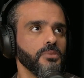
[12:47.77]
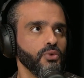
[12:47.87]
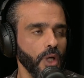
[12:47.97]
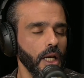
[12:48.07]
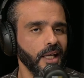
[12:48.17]

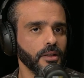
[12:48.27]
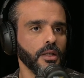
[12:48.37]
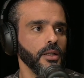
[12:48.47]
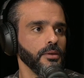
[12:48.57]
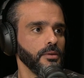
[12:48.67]

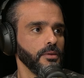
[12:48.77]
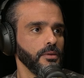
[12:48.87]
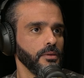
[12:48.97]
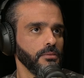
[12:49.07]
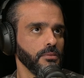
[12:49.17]
literally,
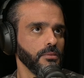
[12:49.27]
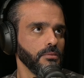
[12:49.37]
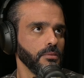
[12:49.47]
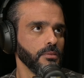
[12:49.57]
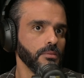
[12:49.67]

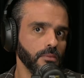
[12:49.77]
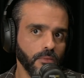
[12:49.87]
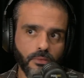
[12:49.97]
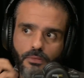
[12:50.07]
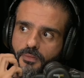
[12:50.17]

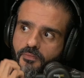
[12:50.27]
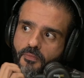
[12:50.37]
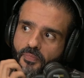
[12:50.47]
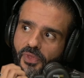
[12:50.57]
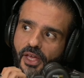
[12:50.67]

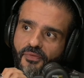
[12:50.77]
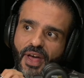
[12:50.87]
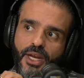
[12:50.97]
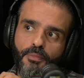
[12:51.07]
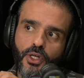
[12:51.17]
if
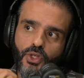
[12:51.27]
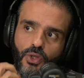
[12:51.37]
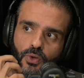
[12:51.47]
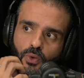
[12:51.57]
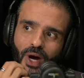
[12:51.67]
any
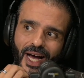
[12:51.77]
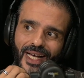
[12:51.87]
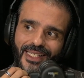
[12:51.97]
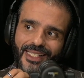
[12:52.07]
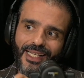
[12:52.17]
person who
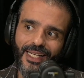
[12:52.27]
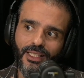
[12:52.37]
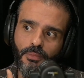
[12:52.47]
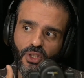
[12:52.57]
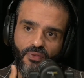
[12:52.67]
has a
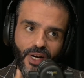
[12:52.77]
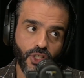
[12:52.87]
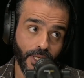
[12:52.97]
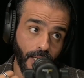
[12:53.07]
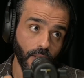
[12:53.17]
little bit of
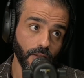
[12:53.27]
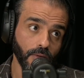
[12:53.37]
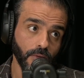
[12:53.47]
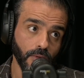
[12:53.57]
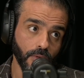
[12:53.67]
rationale
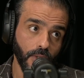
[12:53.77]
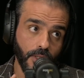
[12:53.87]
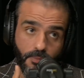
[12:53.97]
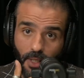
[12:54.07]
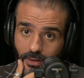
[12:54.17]
in
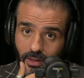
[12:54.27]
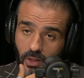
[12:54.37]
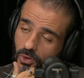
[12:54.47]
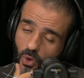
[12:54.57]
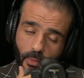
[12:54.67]
his mind, he
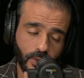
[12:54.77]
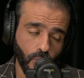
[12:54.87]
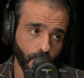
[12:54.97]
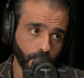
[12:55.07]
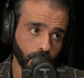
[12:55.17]
would go back to
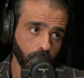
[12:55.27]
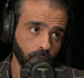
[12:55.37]
corporate.